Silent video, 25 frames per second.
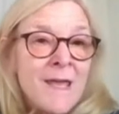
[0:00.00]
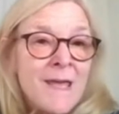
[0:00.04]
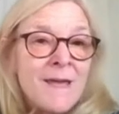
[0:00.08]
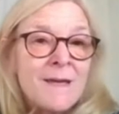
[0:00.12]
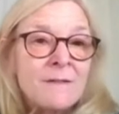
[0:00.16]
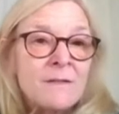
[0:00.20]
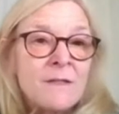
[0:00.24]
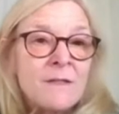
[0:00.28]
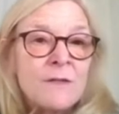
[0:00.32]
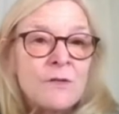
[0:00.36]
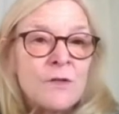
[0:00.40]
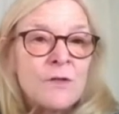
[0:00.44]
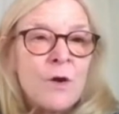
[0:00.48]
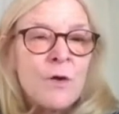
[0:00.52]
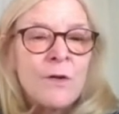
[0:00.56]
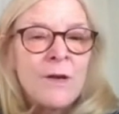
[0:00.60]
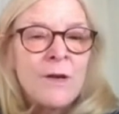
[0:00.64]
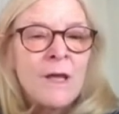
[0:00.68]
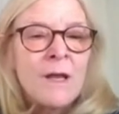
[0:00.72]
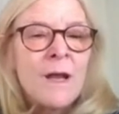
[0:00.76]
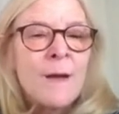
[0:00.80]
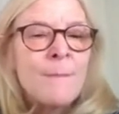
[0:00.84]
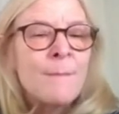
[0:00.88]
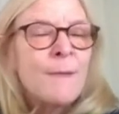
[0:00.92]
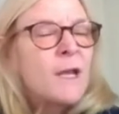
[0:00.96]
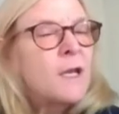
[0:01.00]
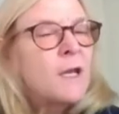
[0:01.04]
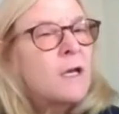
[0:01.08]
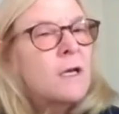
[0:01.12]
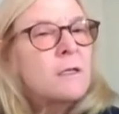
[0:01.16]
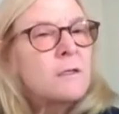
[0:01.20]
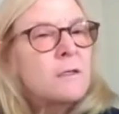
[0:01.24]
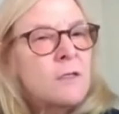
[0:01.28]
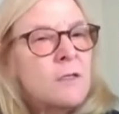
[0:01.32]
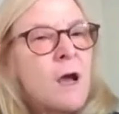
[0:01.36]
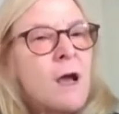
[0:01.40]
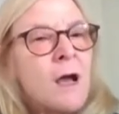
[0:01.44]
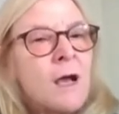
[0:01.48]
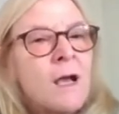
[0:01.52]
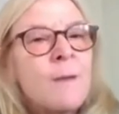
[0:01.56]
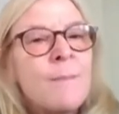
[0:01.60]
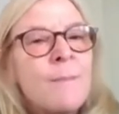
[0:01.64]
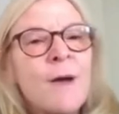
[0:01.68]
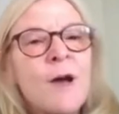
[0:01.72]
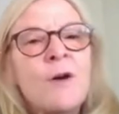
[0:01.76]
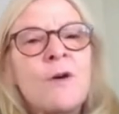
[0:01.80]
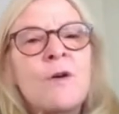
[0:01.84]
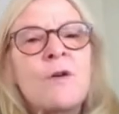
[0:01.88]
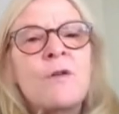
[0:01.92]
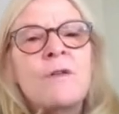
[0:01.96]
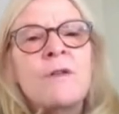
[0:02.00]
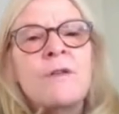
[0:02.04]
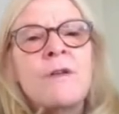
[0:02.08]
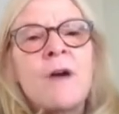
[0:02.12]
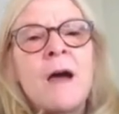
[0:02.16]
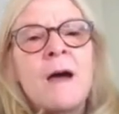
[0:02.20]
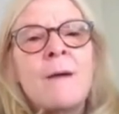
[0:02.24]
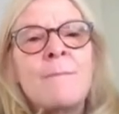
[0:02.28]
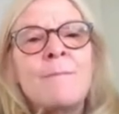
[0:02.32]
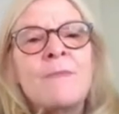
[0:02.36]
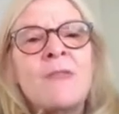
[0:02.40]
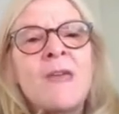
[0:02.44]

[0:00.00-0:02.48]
antidote and i'm going to talk about um,